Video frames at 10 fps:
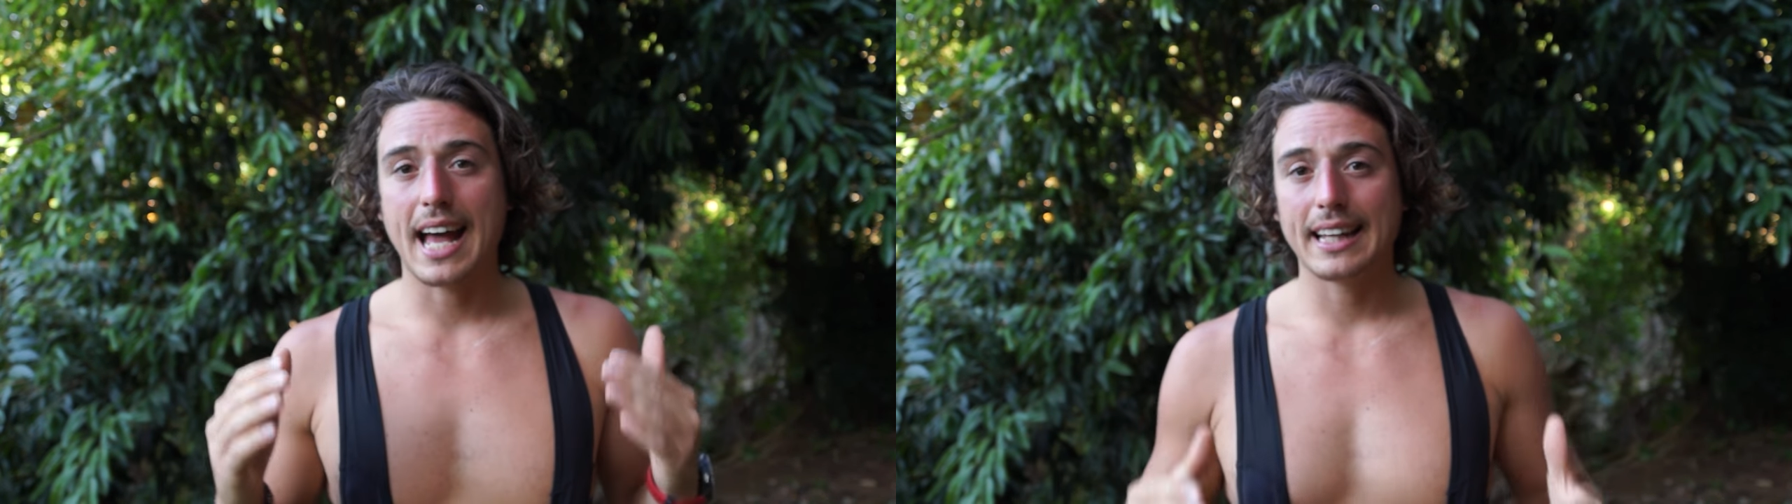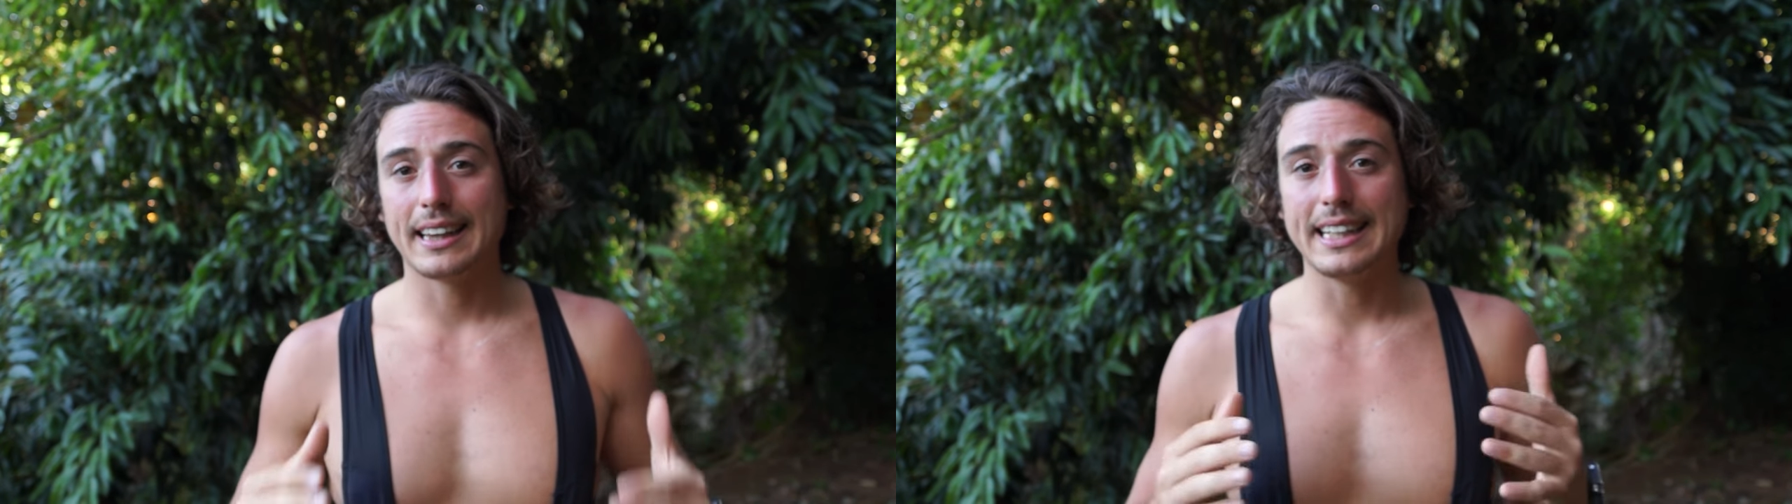
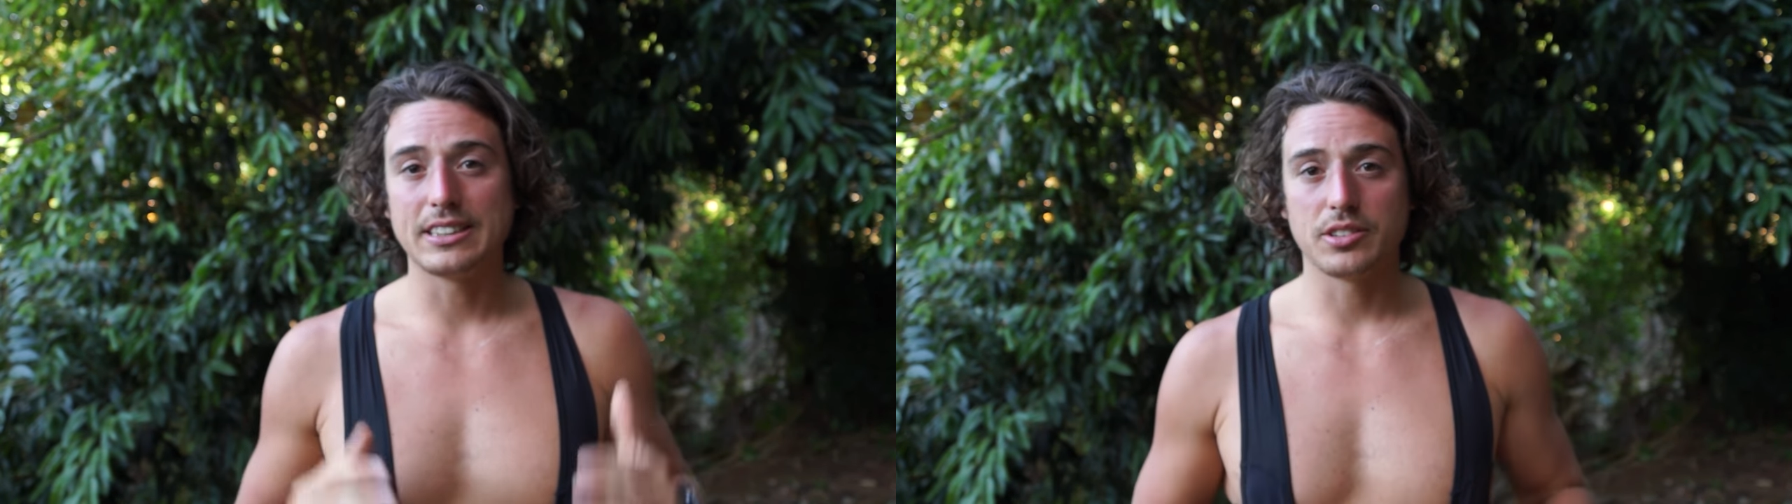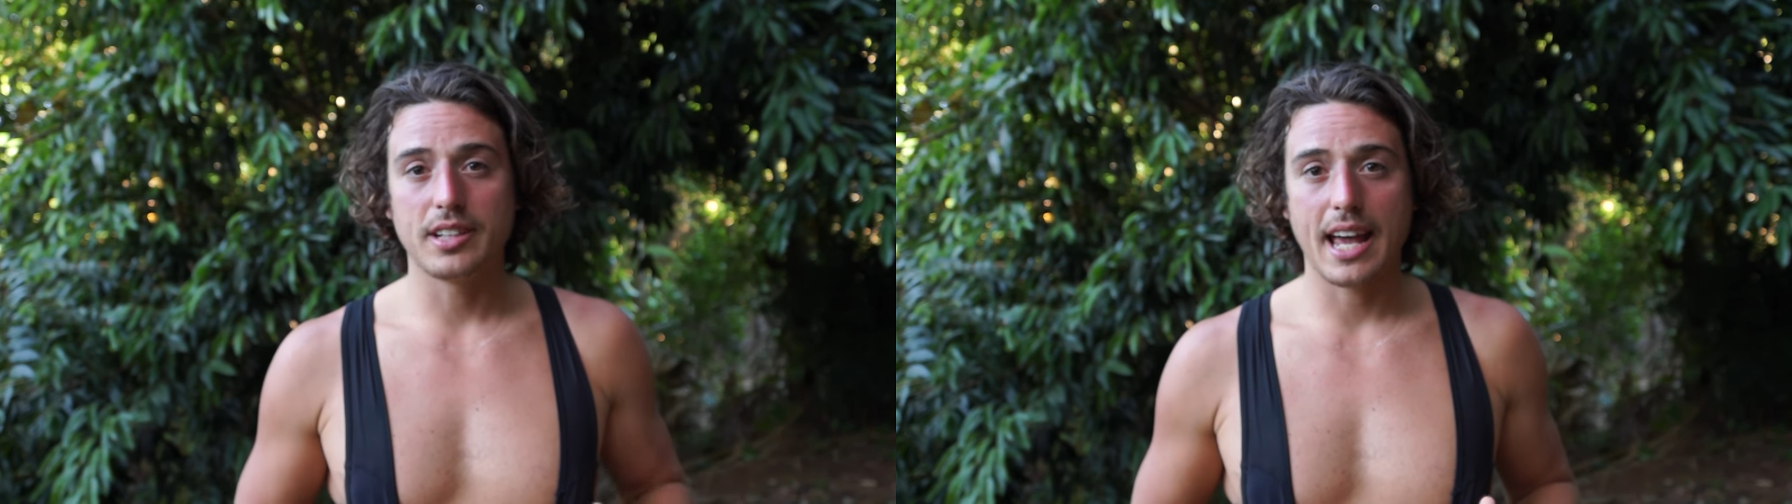
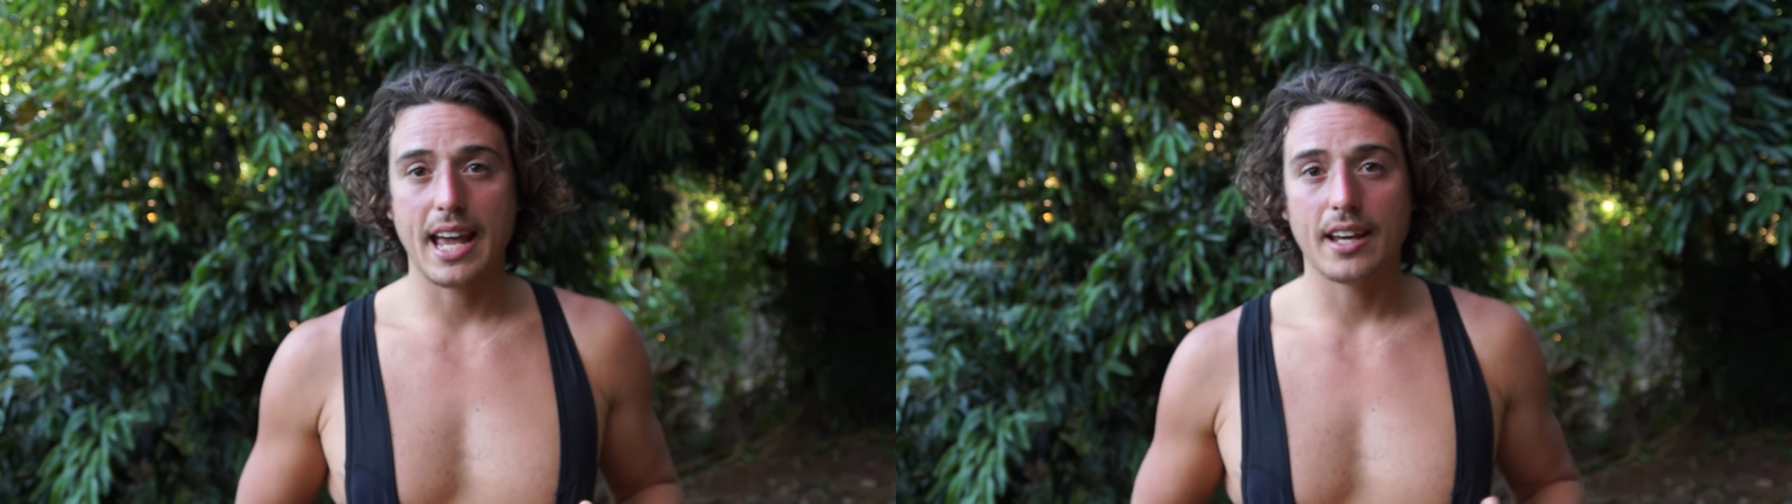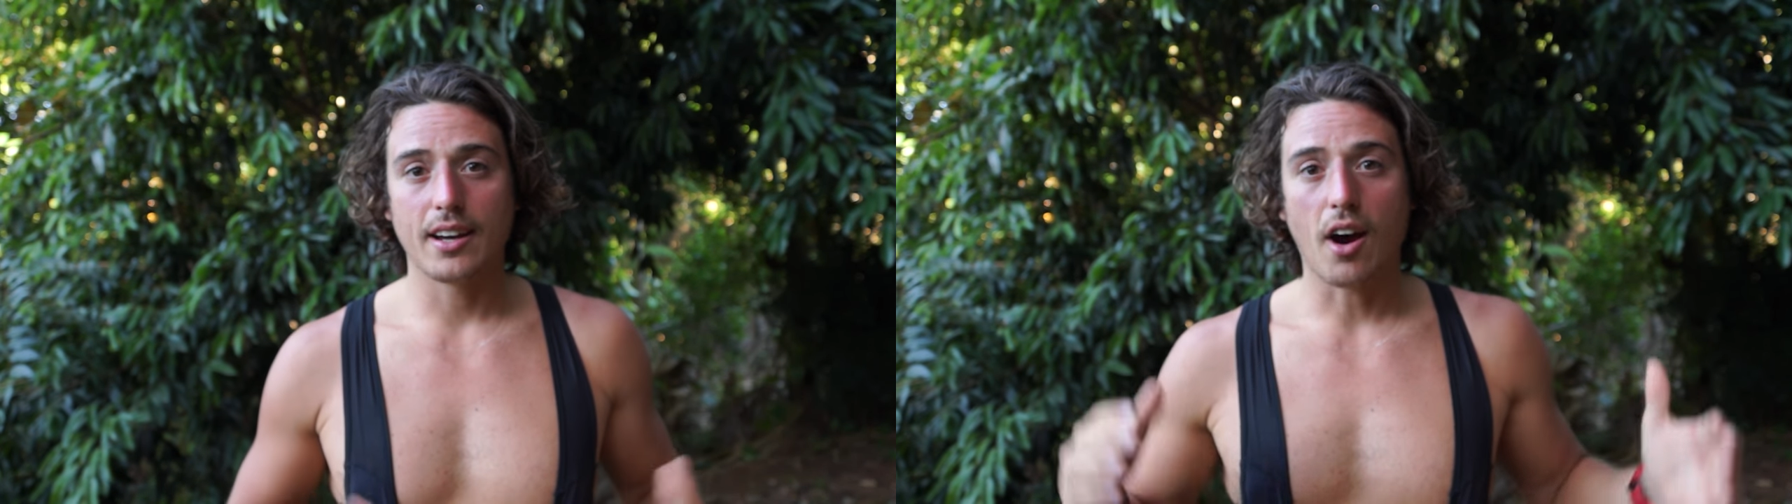athletes
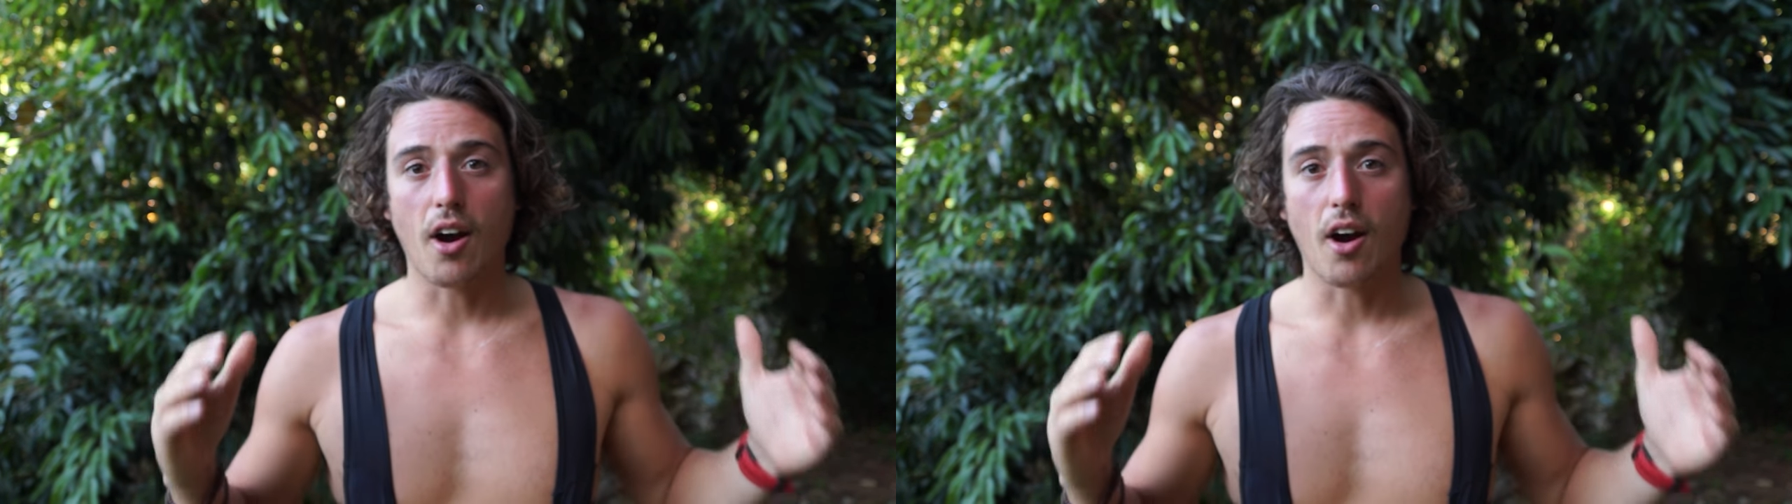today